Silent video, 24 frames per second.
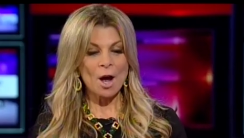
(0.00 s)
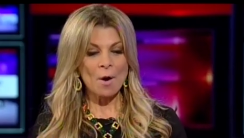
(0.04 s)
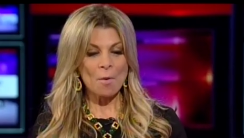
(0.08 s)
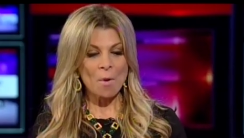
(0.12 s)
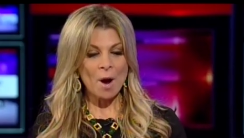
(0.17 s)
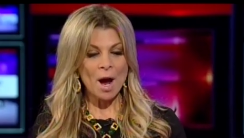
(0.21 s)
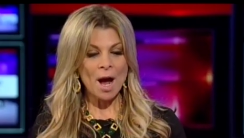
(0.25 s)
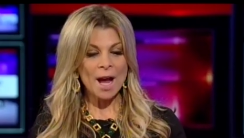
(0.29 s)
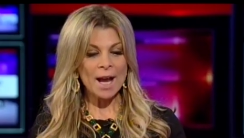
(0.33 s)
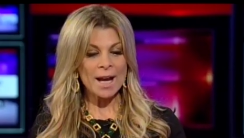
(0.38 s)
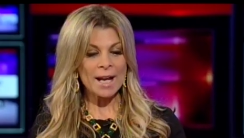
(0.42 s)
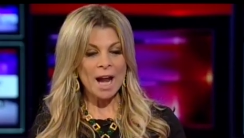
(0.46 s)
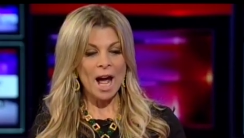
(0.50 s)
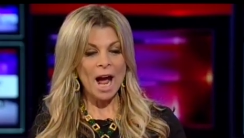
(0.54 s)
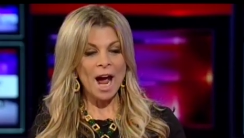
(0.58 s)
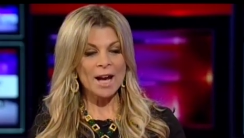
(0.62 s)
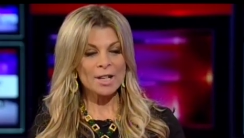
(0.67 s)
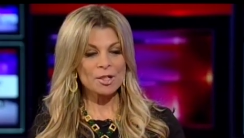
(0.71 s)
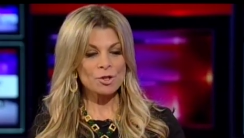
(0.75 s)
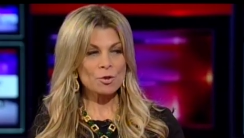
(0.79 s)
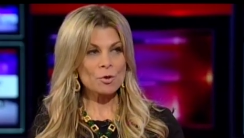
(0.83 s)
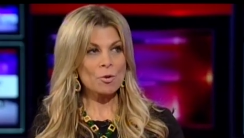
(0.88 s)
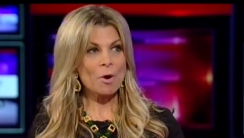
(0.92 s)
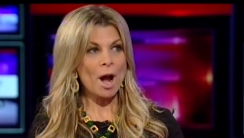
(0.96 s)
know what?
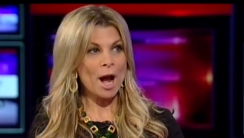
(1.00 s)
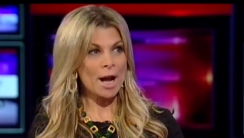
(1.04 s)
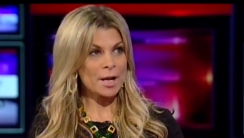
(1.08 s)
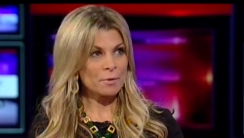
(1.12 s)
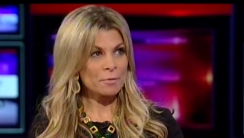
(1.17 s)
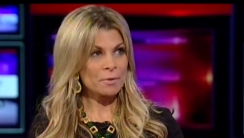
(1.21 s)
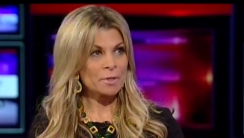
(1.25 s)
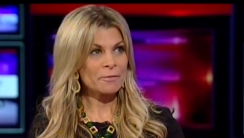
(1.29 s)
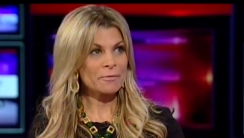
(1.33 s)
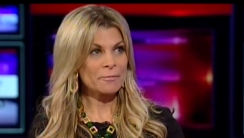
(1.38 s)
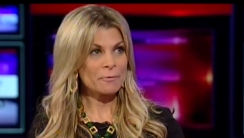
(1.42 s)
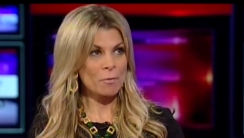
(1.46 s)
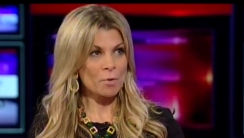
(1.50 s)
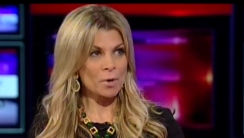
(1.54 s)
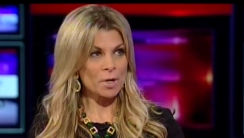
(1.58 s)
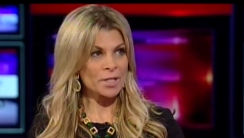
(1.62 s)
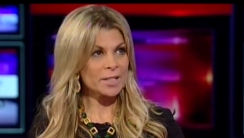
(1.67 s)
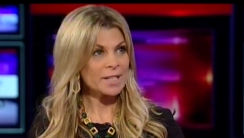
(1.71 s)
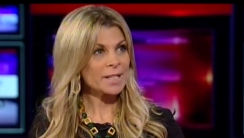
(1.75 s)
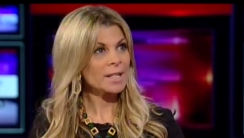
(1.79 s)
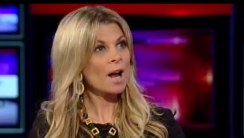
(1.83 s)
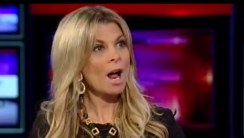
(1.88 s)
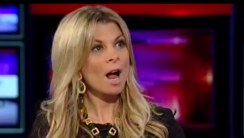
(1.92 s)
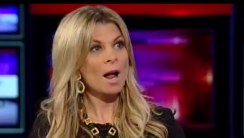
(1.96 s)
I try to
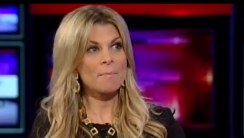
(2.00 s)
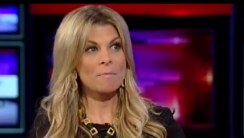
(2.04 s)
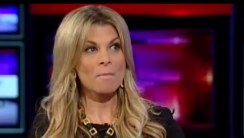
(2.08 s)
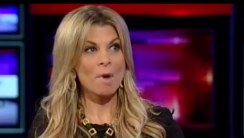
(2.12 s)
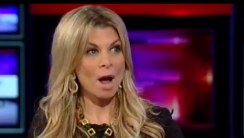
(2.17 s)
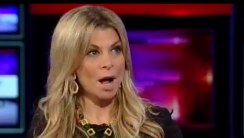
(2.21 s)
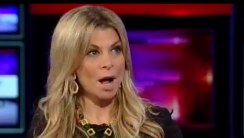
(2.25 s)
enforce it. I'm